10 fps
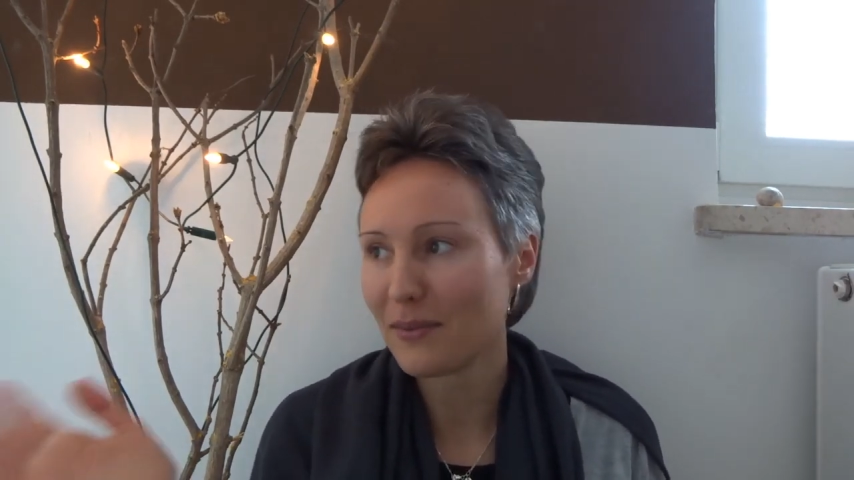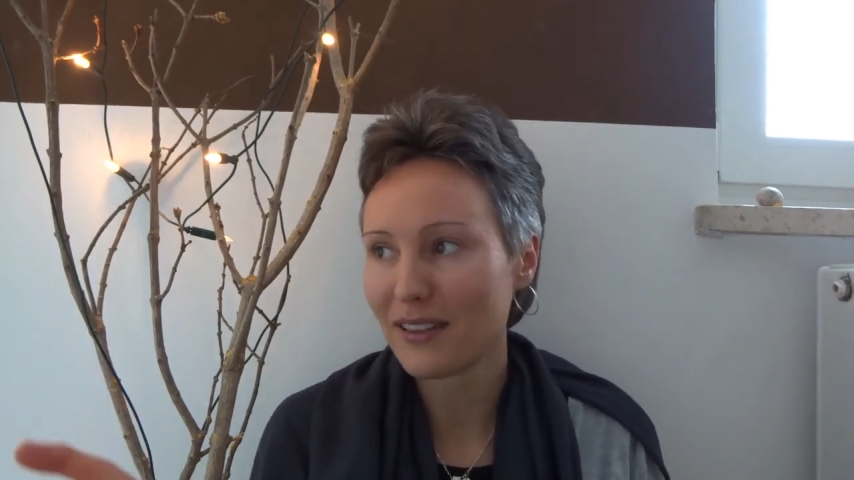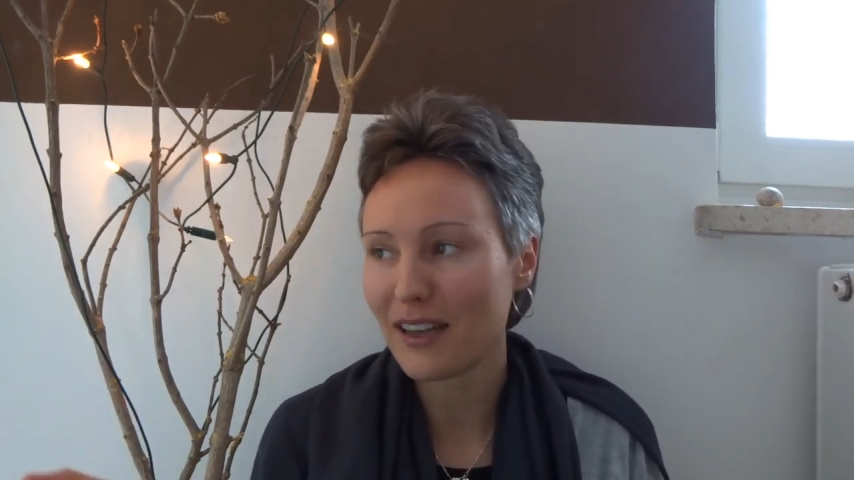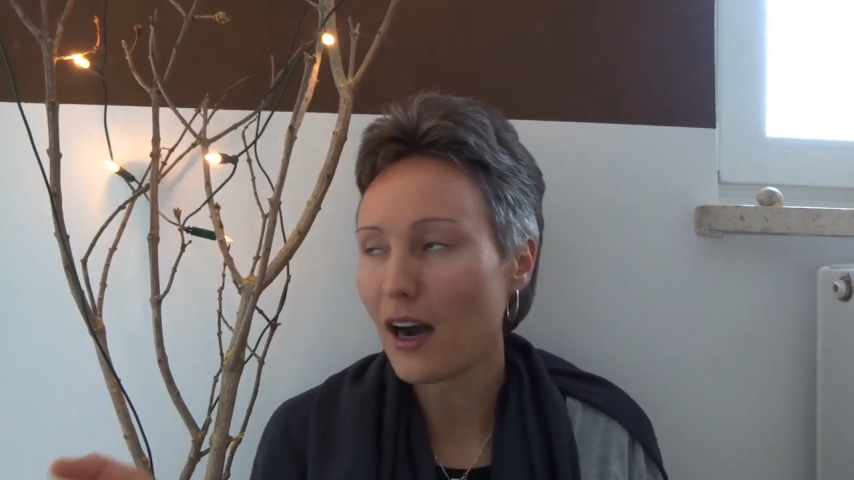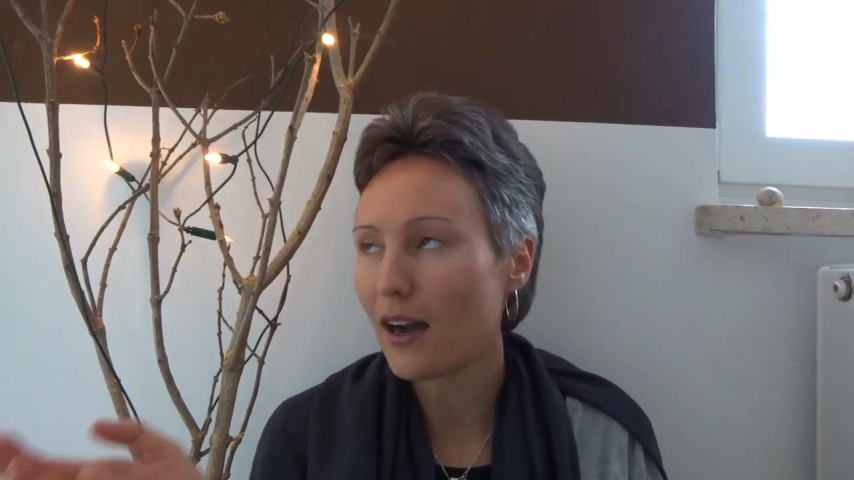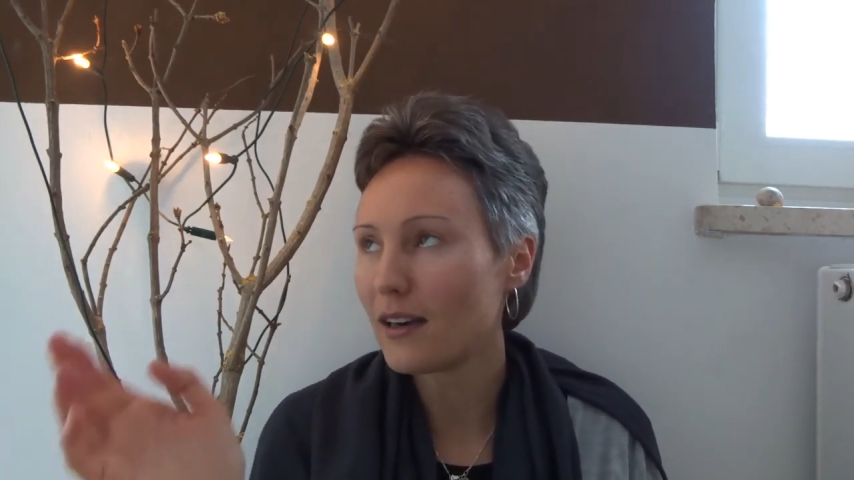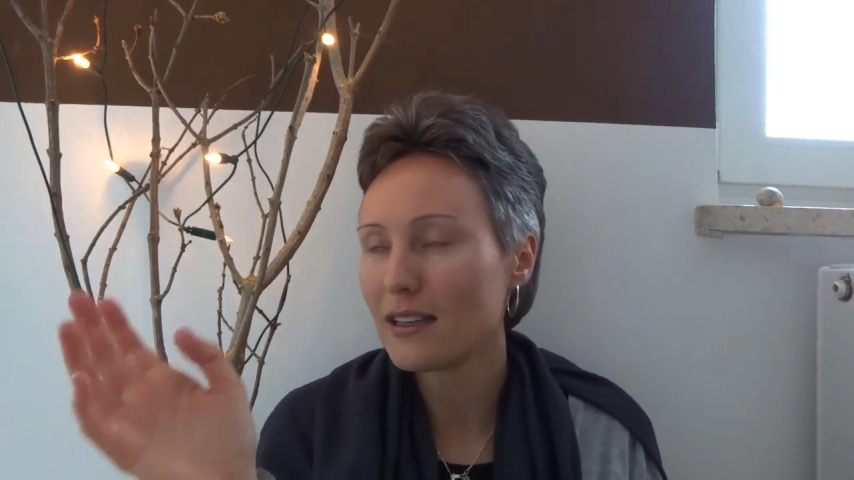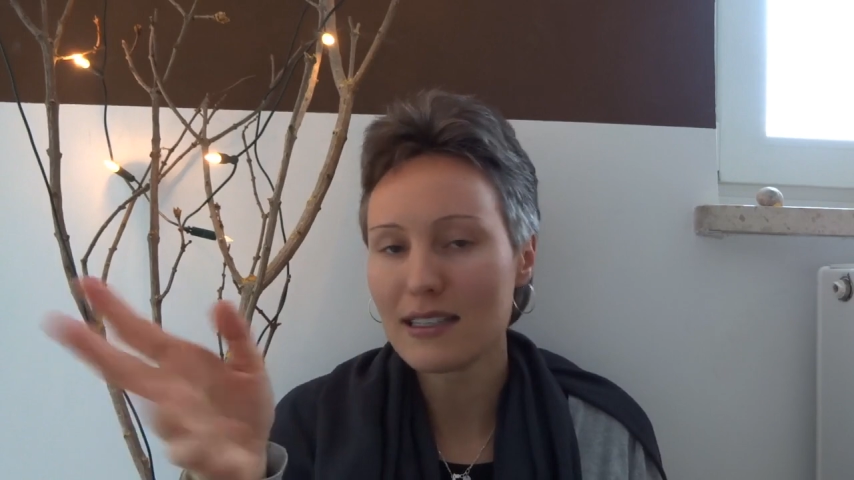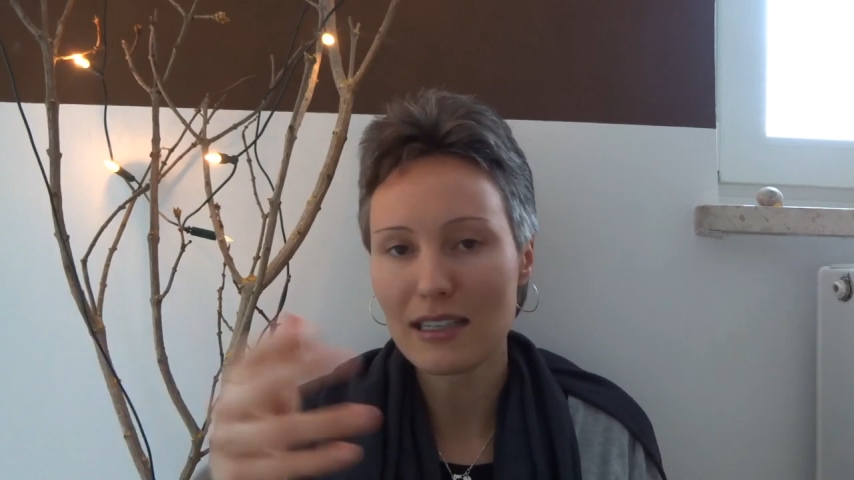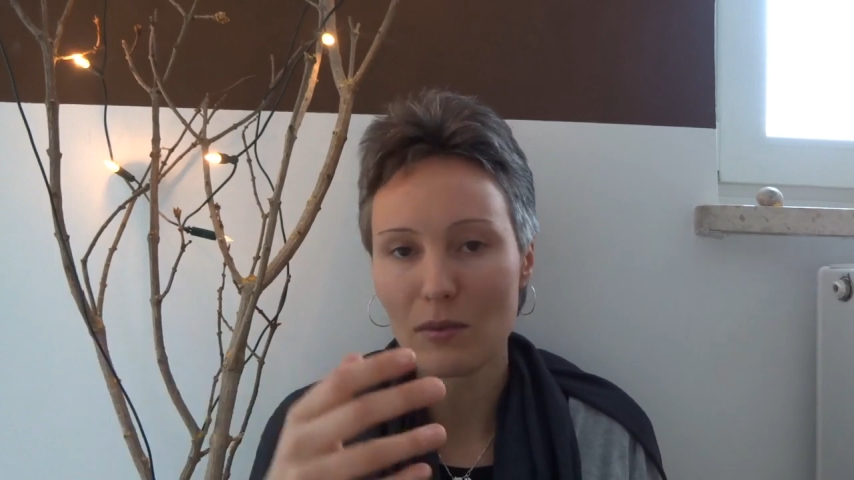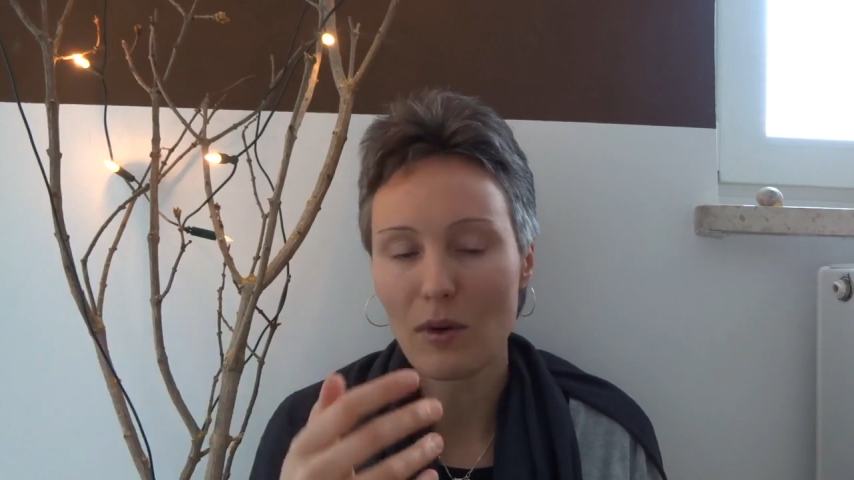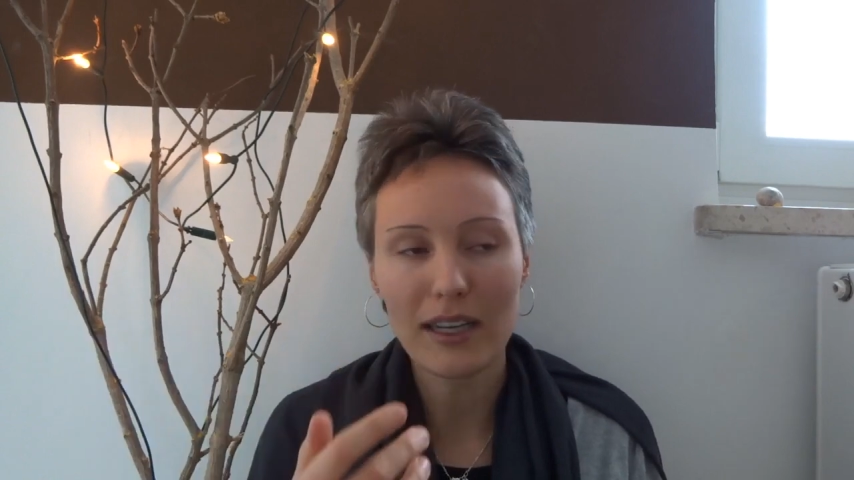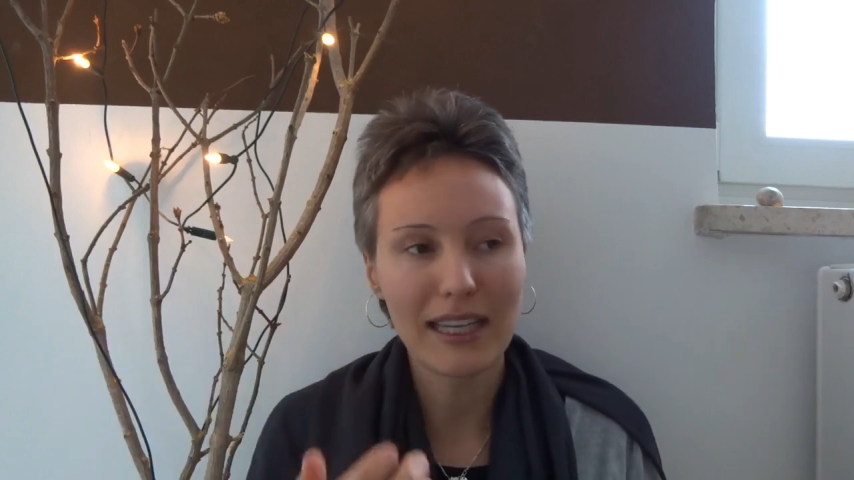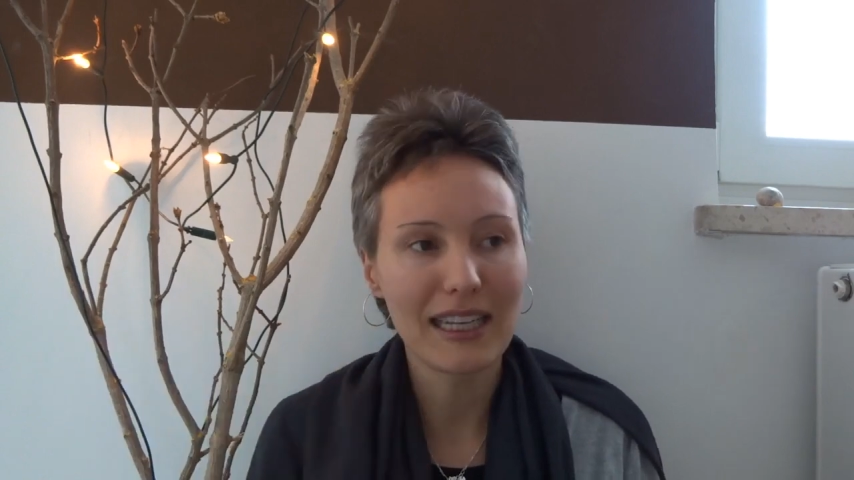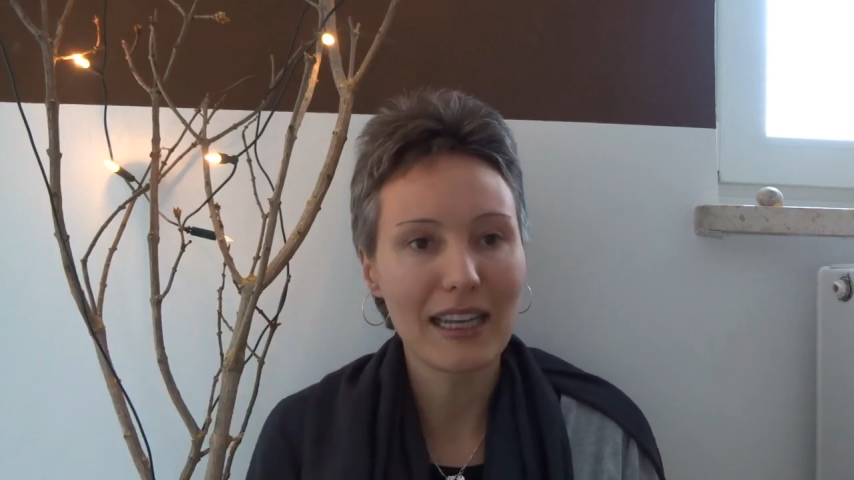with cars and walking,